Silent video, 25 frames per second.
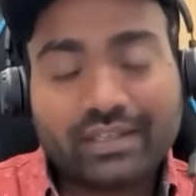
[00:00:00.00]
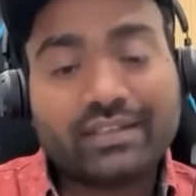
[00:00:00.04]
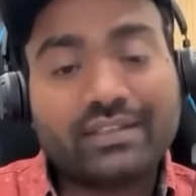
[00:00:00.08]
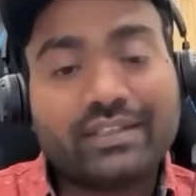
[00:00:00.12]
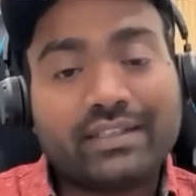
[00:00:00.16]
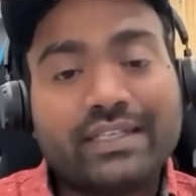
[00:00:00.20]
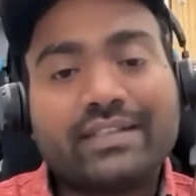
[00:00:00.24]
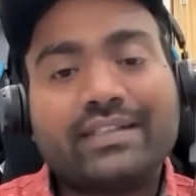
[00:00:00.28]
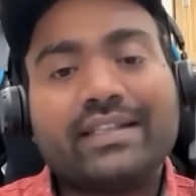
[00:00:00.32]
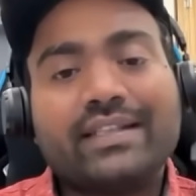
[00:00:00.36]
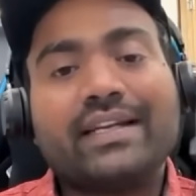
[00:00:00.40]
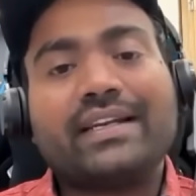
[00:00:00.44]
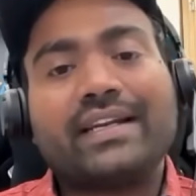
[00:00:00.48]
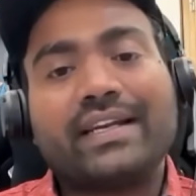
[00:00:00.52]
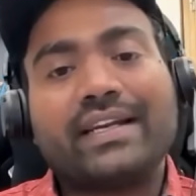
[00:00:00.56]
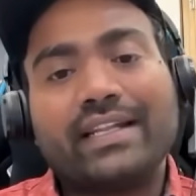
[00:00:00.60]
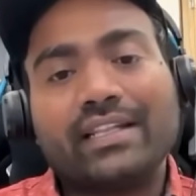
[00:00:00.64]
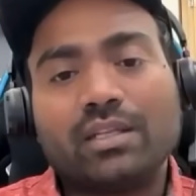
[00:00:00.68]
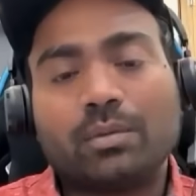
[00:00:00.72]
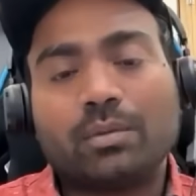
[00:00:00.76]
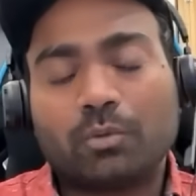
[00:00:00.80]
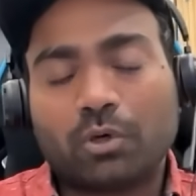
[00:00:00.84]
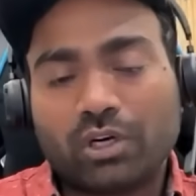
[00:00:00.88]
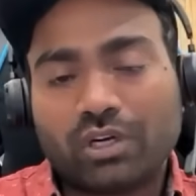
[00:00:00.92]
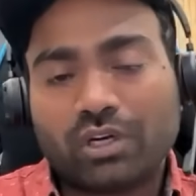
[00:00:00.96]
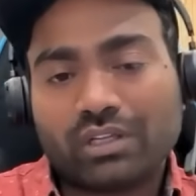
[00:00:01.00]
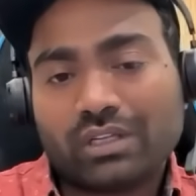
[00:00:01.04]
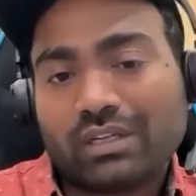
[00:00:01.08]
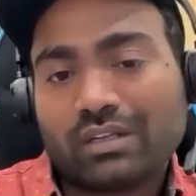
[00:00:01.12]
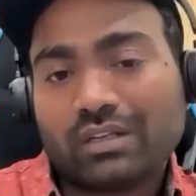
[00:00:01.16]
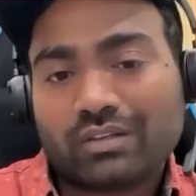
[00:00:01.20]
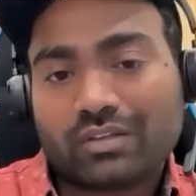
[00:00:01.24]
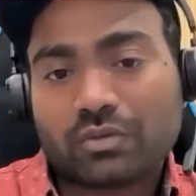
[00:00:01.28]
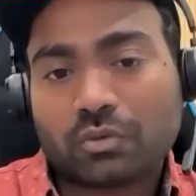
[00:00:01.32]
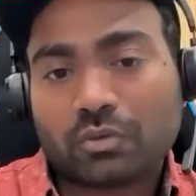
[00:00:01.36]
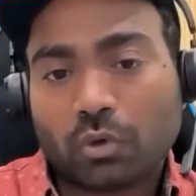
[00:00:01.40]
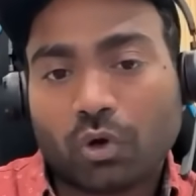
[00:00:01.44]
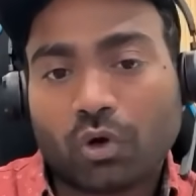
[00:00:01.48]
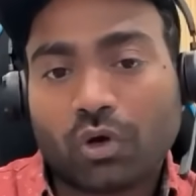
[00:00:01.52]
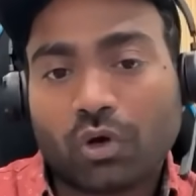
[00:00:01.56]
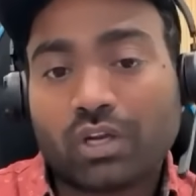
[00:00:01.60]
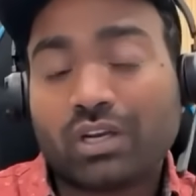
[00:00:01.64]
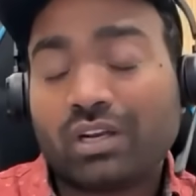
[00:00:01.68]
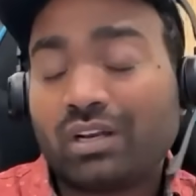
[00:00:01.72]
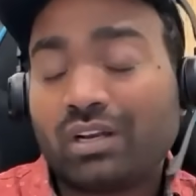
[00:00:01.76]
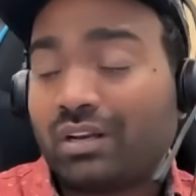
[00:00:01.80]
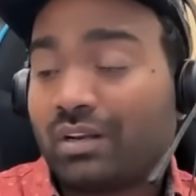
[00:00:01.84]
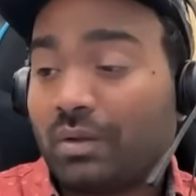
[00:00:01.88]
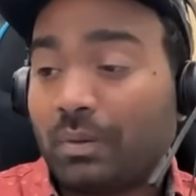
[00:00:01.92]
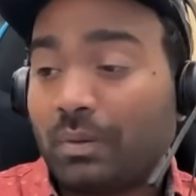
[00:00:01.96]
Did they train the models
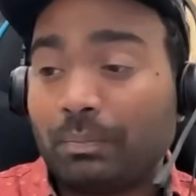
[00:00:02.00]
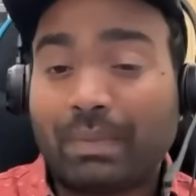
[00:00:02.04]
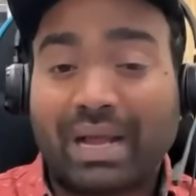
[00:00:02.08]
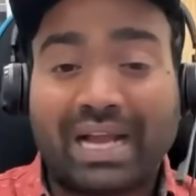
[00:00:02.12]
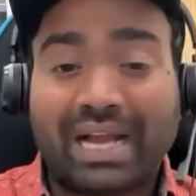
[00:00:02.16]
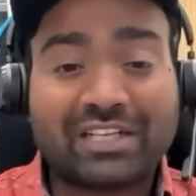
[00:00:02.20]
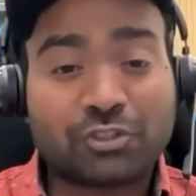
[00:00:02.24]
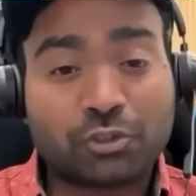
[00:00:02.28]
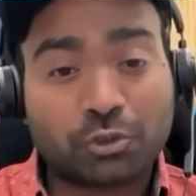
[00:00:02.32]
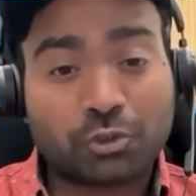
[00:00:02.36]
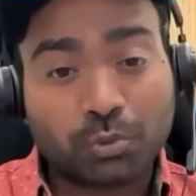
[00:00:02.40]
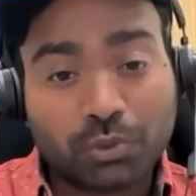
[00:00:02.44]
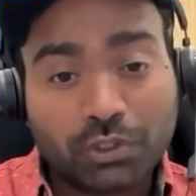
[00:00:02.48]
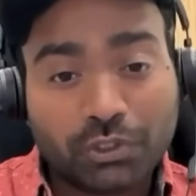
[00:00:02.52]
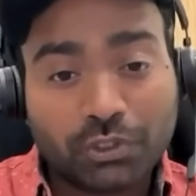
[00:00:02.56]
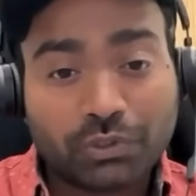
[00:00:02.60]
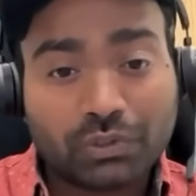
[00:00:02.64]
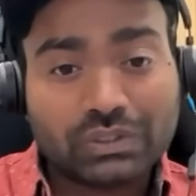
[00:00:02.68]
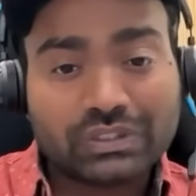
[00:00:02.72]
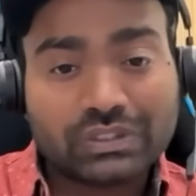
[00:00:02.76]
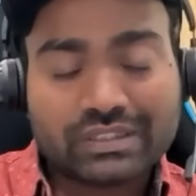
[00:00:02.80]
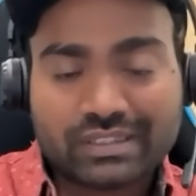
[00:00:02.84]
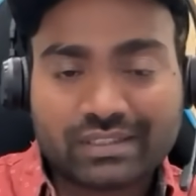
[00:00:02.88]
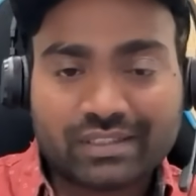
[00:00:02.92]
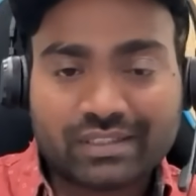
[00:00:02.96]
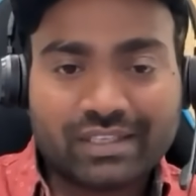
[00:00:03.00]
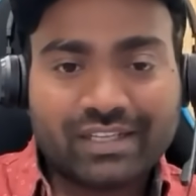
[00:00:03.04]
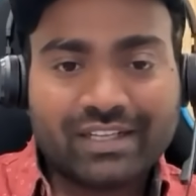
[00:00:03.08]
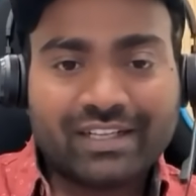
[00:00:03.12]
on Mac Studios?